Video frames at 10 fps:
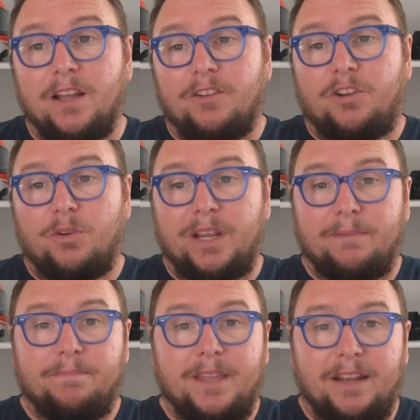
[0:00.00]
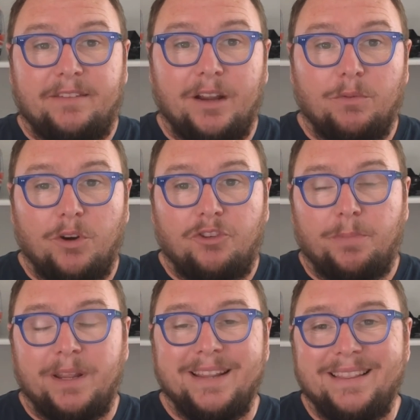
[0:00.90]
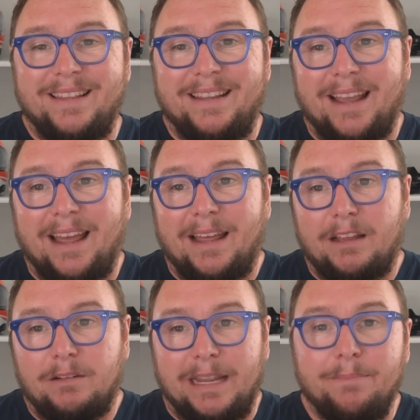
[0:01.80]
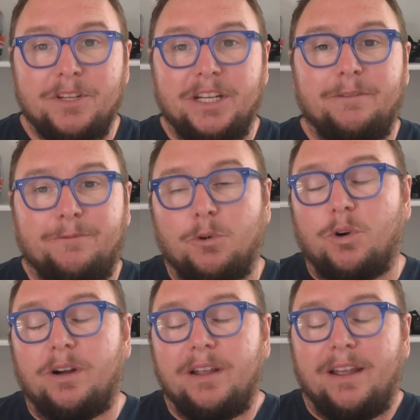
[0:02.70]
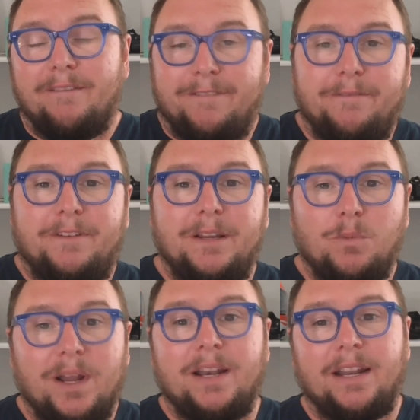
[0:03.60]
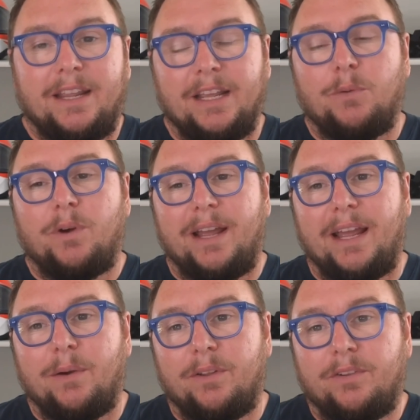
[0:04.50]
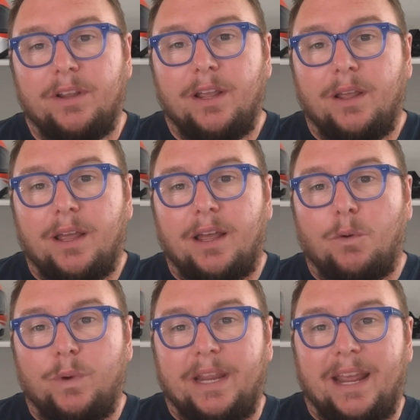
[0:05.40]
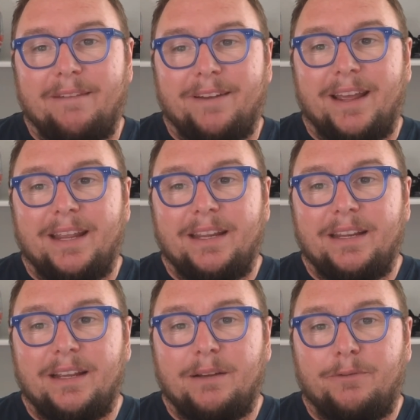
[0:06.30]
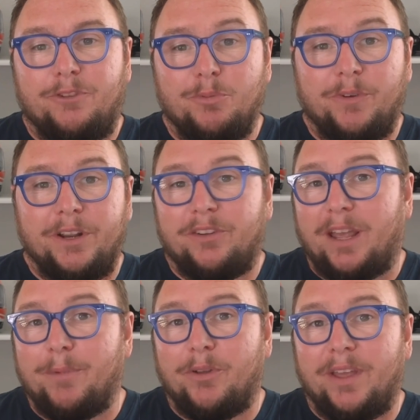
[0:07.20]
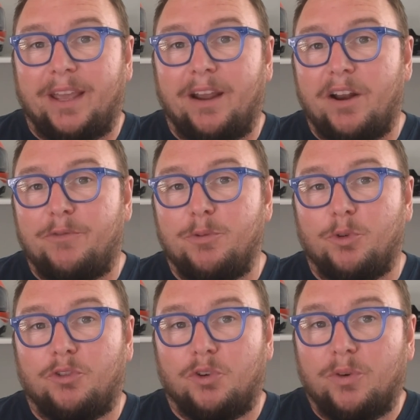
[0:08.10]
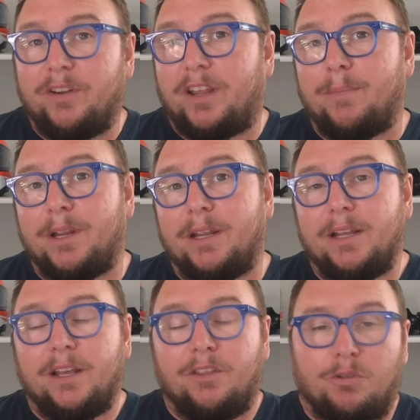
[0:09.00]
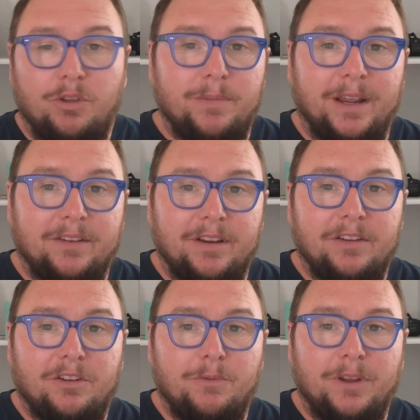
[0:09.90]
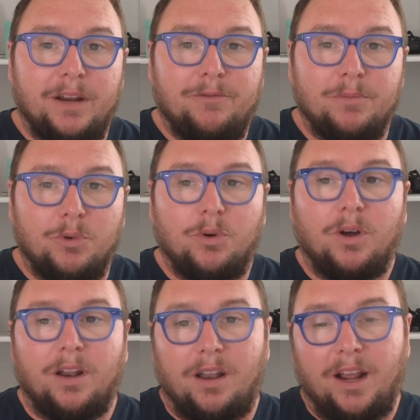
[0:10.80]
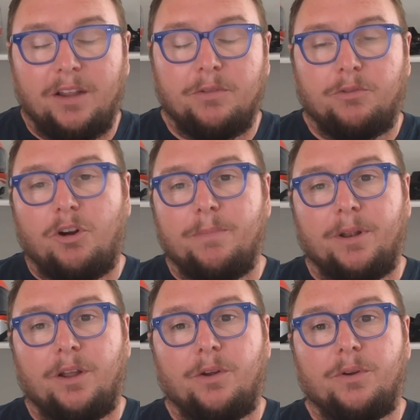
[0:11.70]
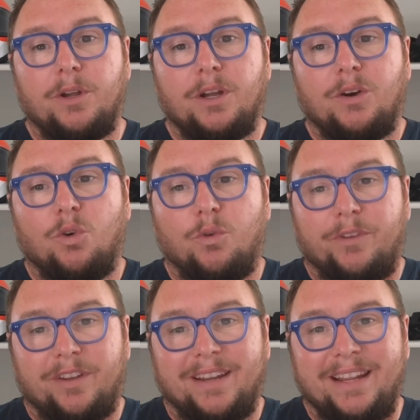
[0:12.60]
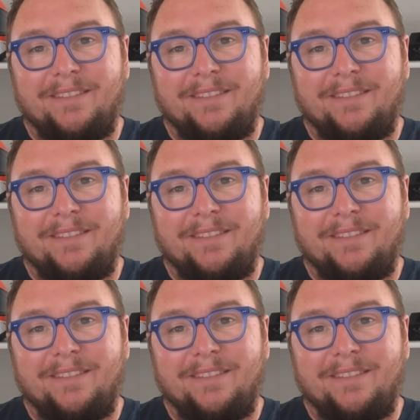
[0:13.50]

So yeah, that's our road trip in the MG4 51 kilowatt hours. We have a few more videos coming on that car and a few more stories coming through the magazines. Don't forget, for more, like and subscribe below, or visit